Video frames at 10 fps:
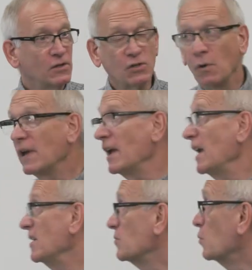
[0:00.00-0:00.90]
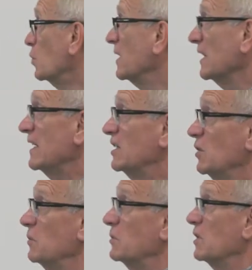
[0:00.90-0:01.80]
So it's really
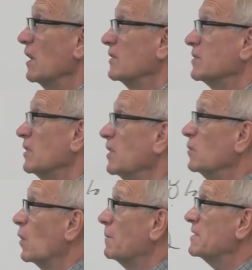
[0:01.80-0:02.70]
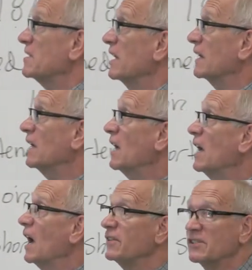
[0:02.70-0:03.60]
huge. It's an enormous thing.
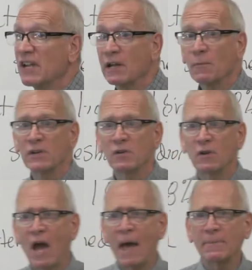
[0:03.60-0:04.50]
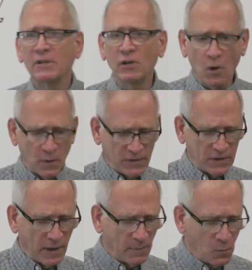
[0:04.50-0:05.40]
Does anyone happen to know what the
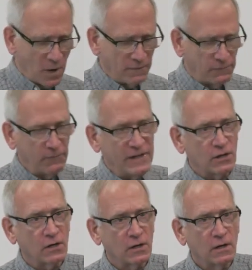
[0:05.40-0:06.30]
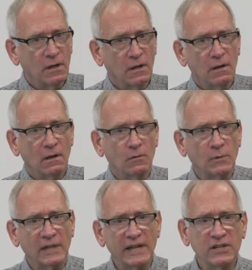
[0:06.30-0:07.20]
number one fear
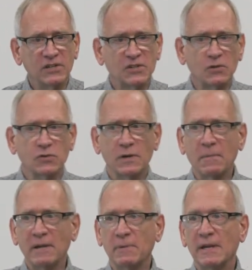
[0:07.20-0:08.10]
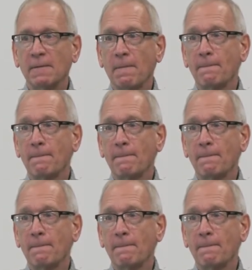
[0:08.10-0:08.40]
related to surgery might be?